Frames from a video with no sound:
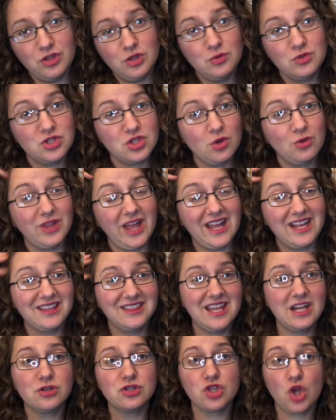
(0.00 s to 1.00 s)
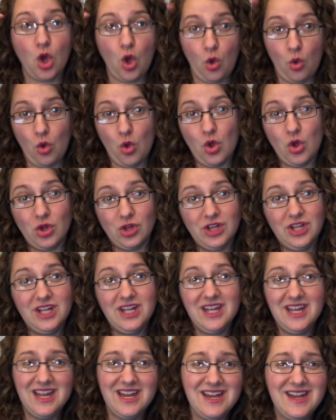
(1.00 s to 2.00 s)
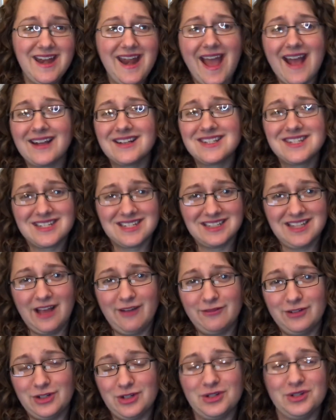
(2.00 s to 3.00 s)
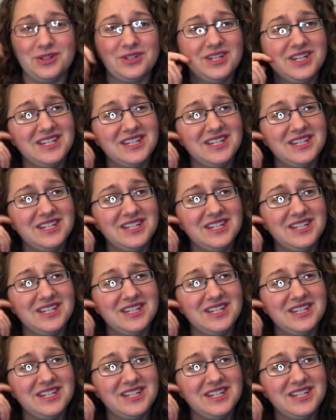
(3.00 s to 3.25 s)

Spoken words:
So there's a whole next level